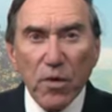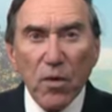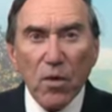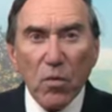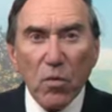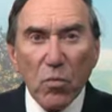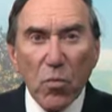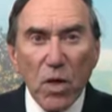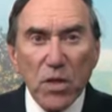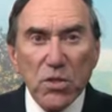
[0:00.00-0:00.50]

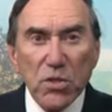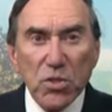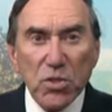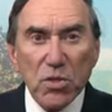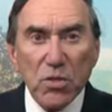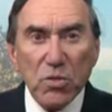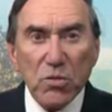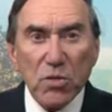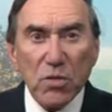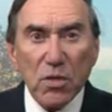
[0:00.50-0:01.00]
One
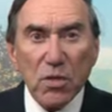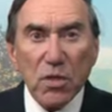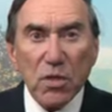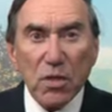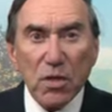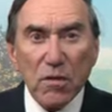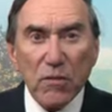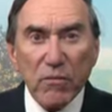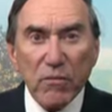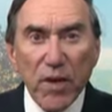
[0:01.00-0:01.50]
student
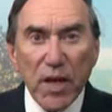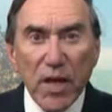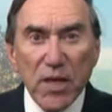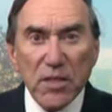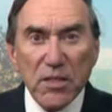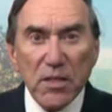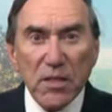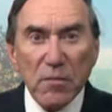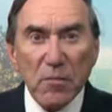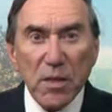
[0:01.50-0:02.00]

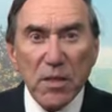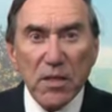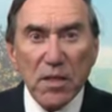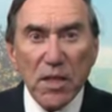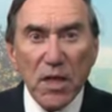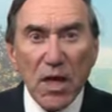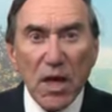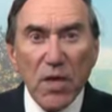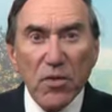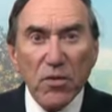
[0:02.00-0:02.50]
confessed, but the
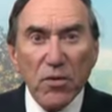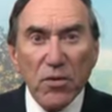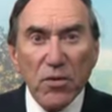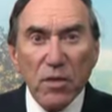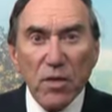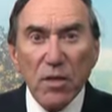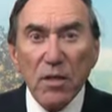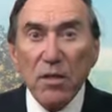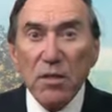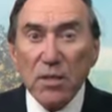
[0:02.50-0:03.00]
other,
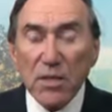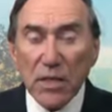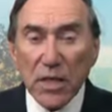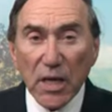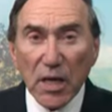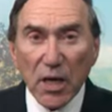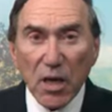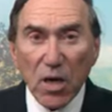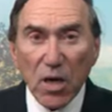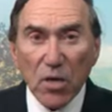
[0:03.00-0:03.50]

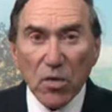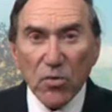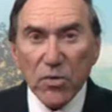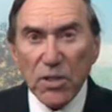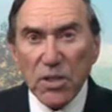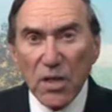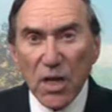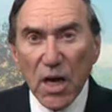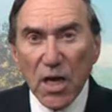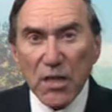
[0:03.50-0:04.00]
TLO,
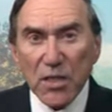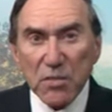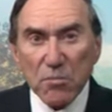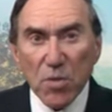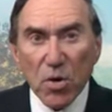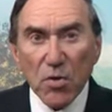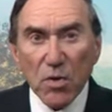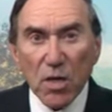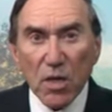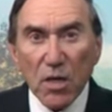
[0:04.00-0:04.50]
denied
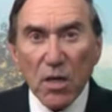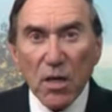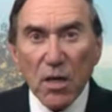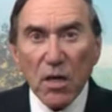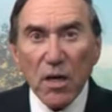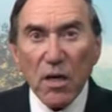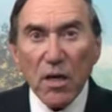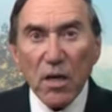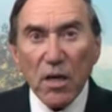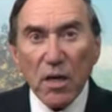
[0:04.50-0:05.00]
smoking.
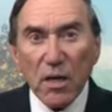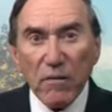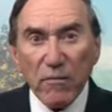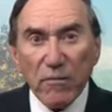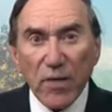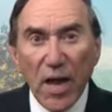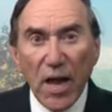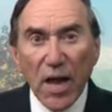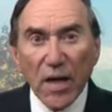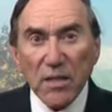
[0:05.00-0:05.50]
In
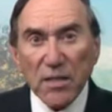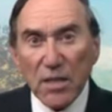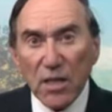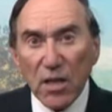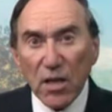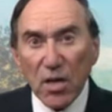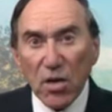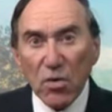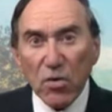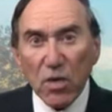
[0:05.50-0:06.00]
fact,
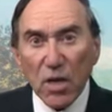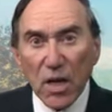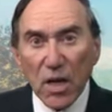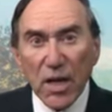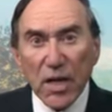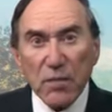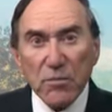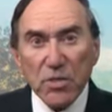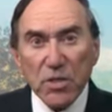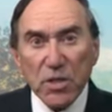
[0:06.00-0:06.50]
TLO
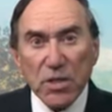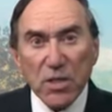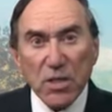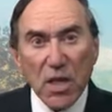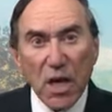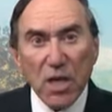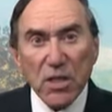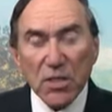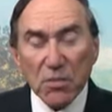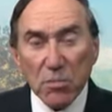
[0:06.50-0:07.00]
claimed she did
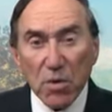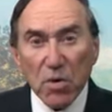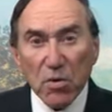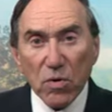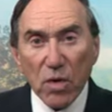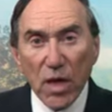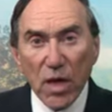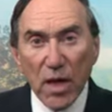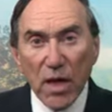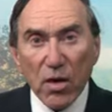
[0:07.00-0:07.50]
not
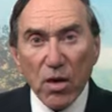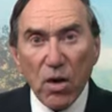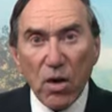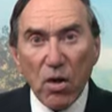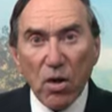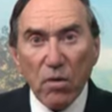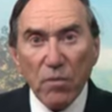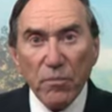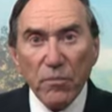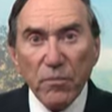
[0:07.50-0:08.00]
smoke at
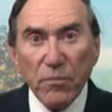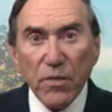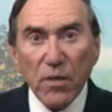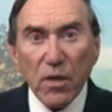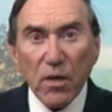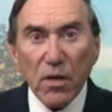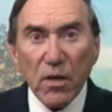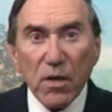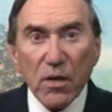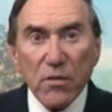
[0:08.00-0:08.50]
all.
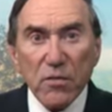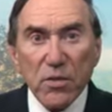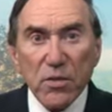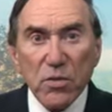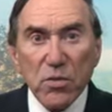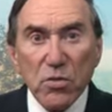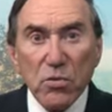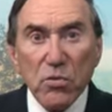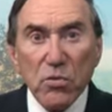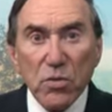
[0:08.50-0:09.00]
The
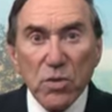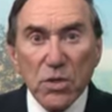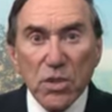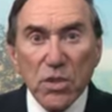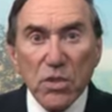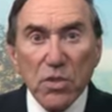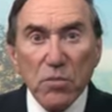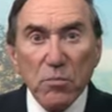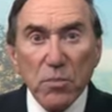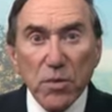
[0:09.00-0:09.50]
school
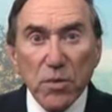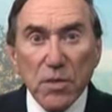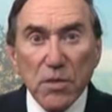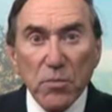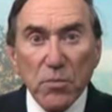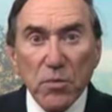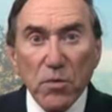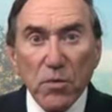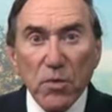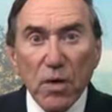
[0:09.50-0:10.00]
assistant
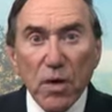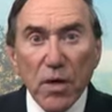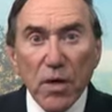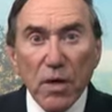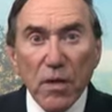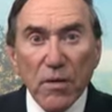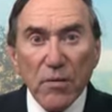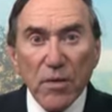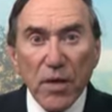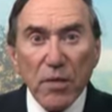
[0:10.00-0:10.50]
principal
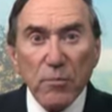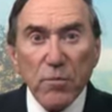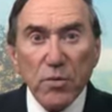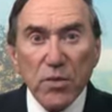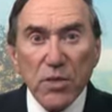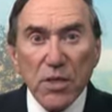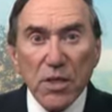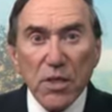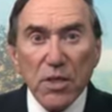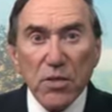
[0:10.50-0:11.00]
then
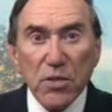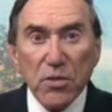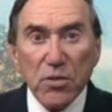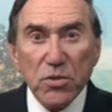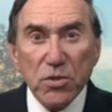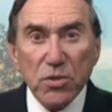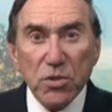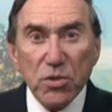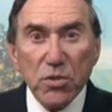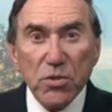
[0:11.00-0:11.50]
proceeded to
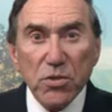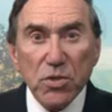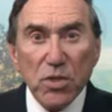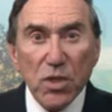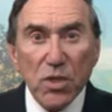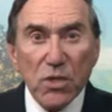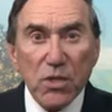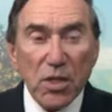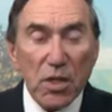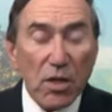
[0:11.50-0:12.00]
search
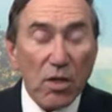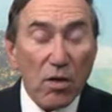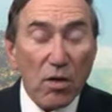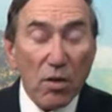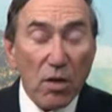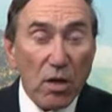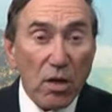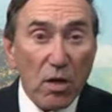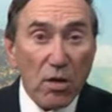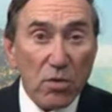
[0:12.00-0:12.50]

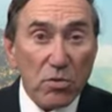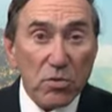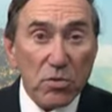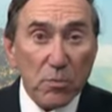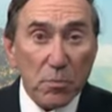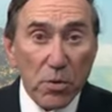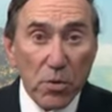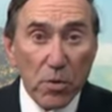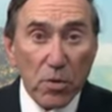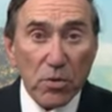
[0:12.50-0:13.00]
TLO's
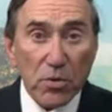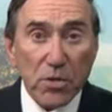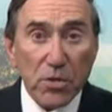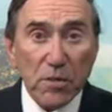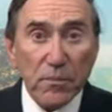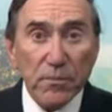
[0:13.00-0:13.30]
purse.